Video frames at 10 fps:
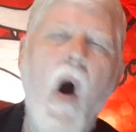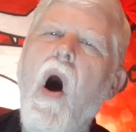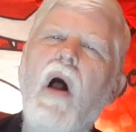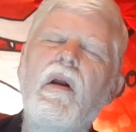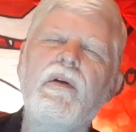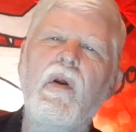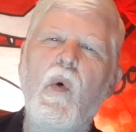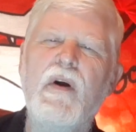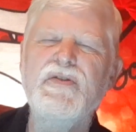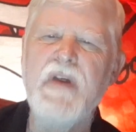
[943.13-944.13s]
all the
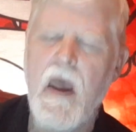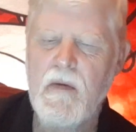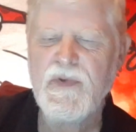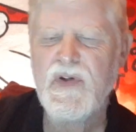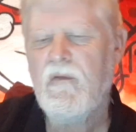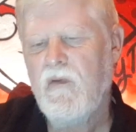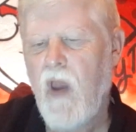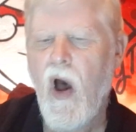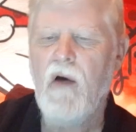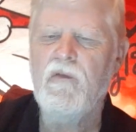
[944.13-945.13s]
Lord's names of
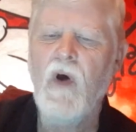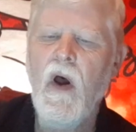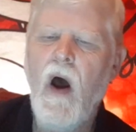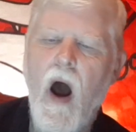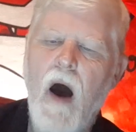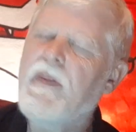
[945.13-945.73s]
love uh,